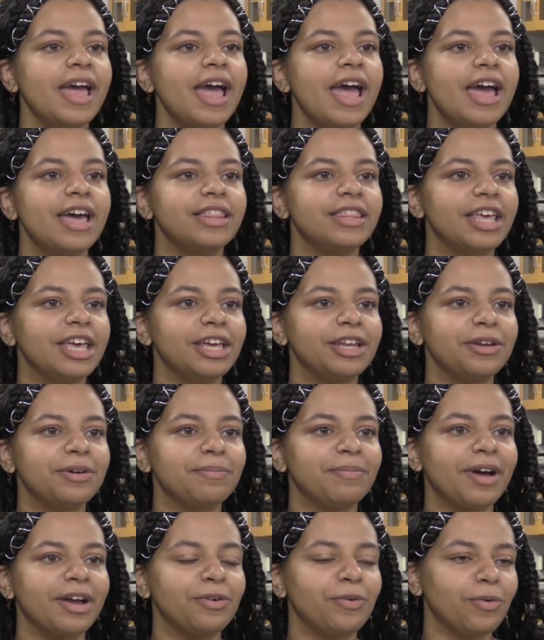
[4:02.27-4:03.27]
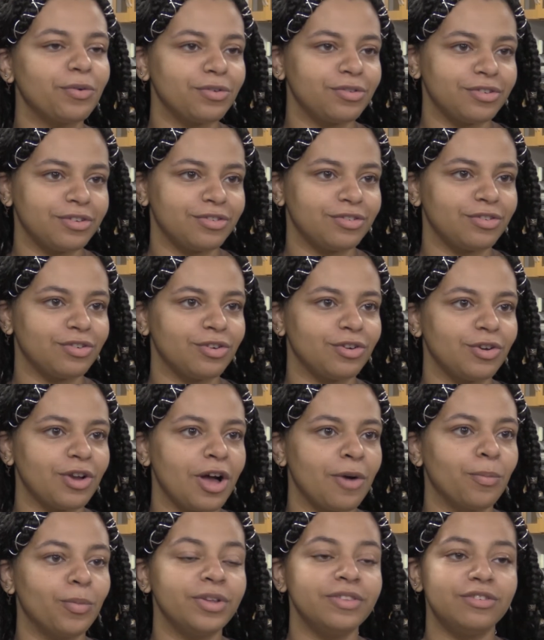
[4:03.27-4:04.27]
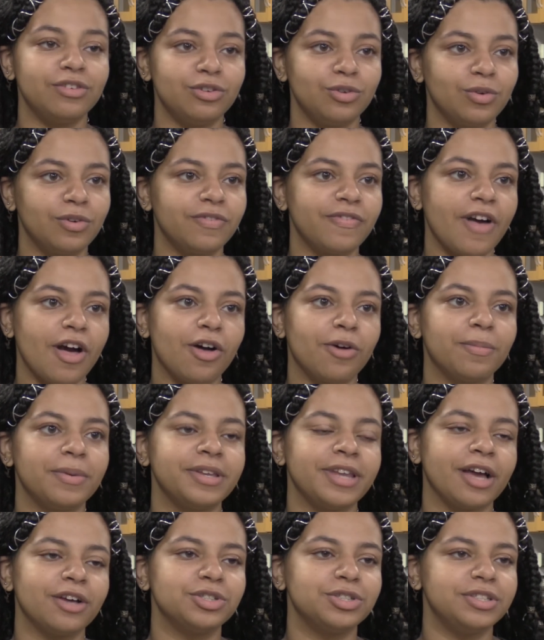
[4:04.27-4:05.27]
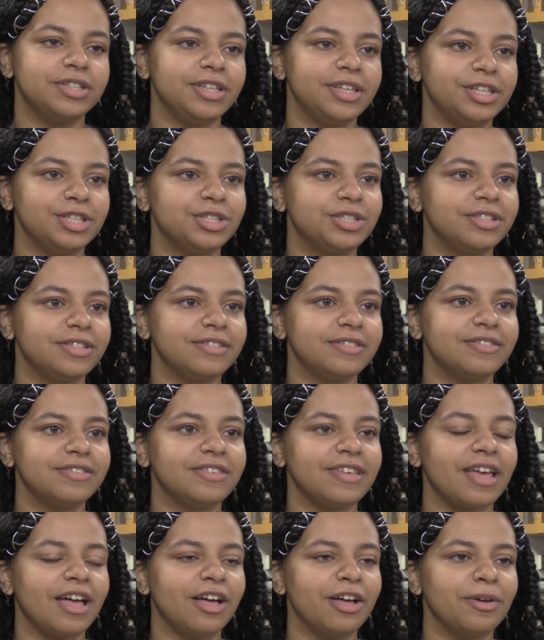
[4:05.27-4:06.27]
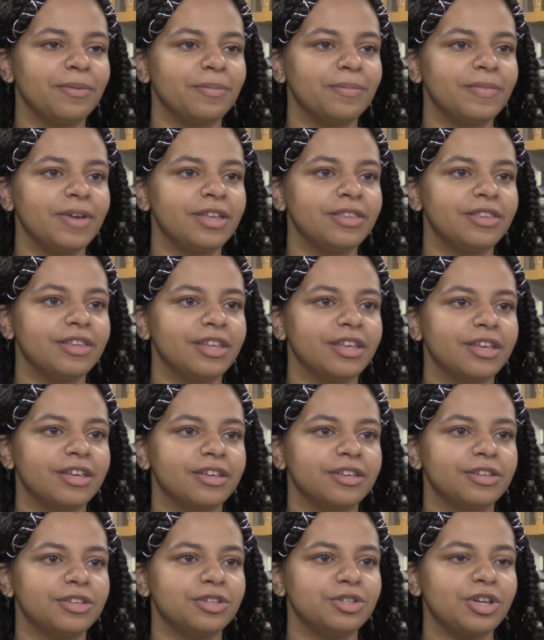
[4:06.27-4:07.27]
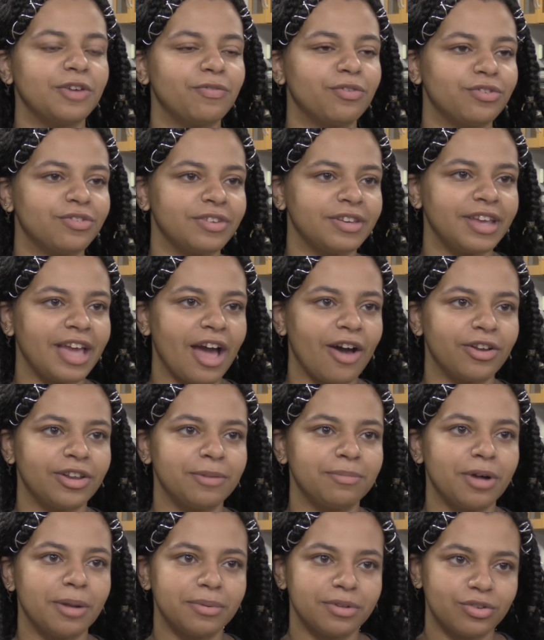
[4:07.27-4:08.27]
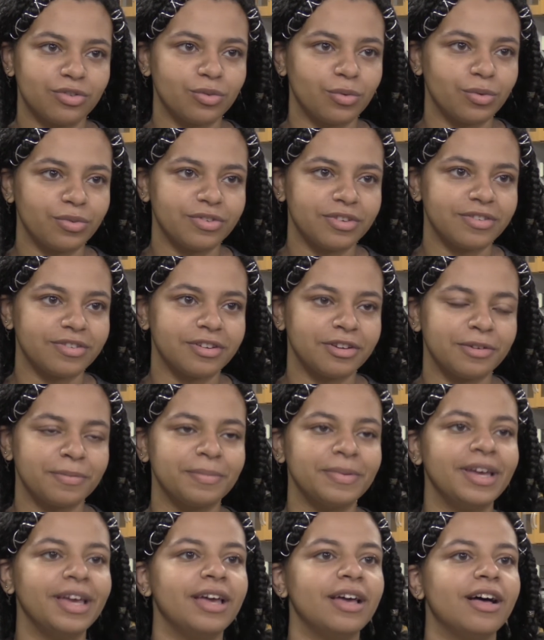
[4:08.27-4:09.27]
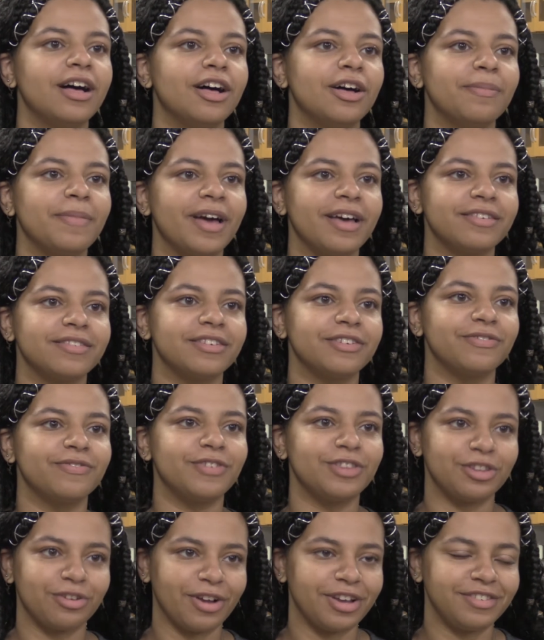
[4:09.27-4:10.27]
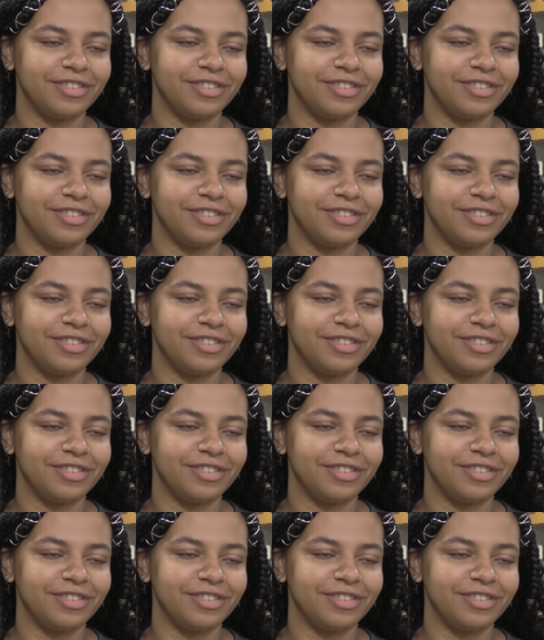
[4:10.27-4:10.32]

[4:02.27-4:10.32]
And then my older sister went to U of L, but now she teaches in the Jefferson County public school system as a 5th grade